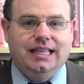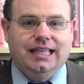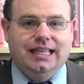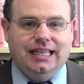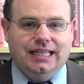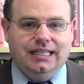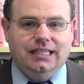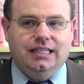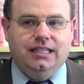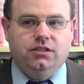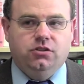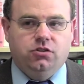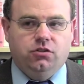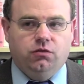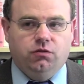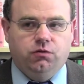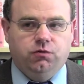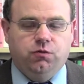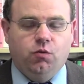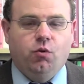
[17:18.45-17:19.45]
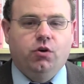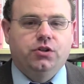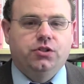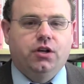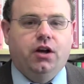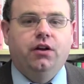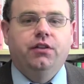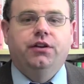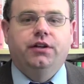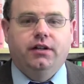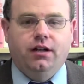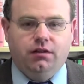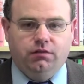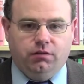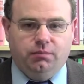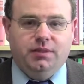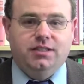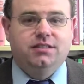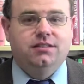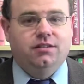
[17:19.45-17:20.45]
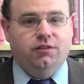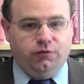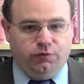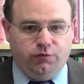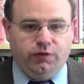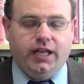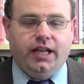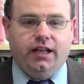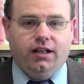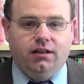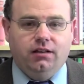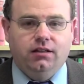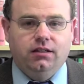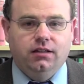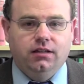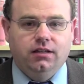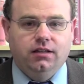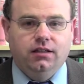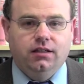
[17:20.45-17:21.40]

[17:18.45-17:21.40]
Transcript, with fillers: it needs to force other governments to fail.